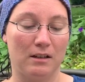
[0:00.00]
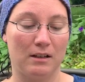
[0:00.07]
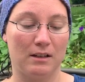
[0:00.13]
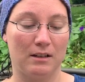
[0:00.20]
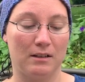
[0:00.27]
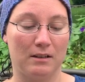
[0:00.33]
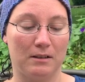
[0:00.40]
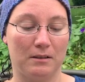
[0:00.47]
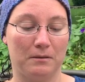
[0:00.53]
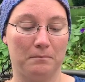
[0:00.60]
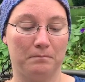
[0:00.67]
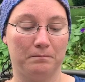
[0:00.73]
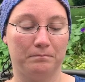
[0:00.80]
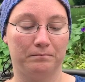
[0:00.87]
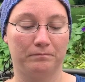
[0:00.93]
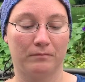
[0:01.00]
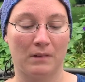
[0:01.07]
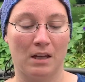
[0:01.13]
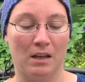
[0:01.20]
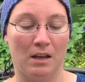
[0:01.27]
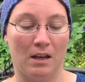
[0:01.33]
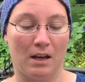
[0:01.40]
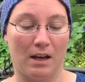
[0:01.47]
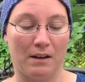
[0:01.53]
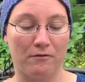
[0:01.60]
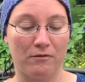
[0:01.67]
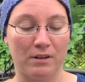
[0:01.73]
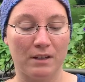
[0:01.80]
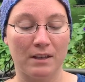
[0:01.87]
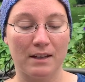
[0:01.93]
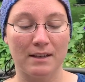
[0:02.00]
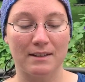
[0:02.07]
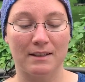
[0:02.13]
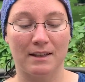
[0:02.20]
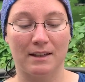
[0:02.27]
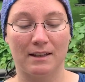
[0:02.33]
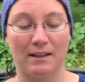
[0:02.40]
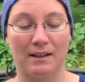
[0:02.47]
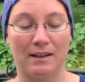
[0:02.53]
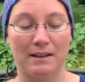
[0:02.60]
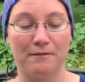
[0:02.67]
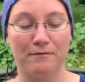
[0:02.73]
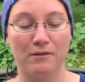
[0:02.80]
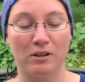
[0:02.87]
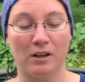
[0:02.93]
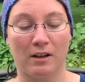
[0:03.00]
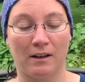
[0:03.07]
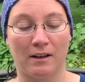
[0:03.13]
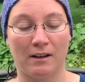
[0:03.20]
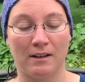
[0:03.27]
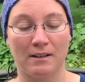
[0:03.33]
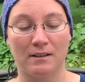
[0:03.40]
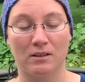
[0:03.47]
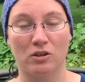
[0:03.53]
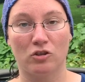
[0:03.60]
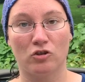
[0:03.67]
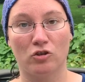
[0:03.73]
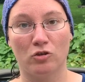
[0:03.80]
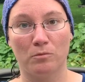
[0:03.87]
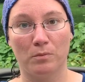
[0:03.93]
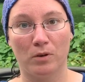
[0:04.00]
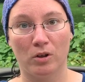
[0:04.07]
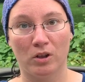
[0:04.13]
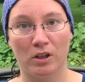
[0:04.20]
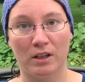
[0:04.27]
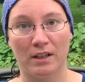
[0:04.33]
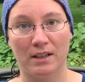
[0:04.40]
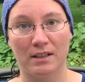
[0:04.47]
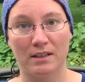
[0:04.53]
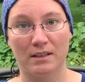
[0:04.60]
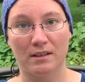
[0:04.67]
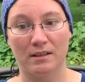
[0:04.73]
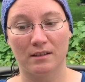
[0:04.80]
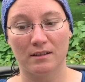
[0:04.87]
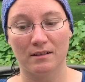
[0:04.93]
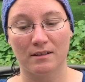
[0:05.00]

I realized that I forgot to put